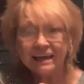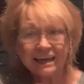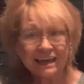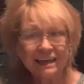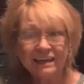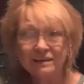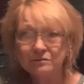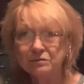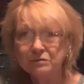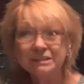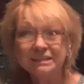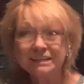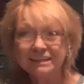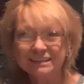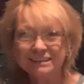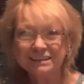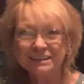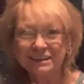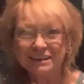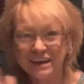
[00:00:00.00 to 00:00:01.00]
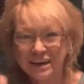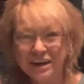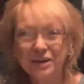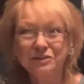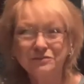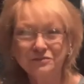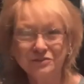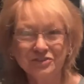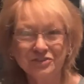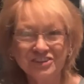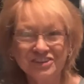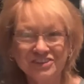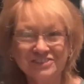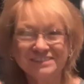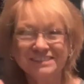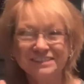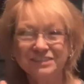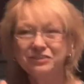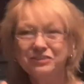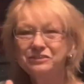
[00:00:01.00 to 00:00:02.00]
and we didn't overuse
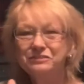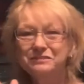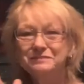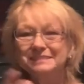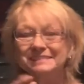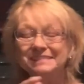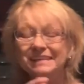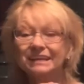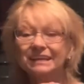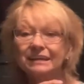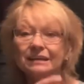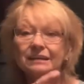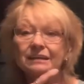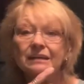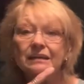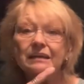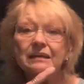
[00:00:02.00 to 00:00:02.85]
it, you know what I'm saying?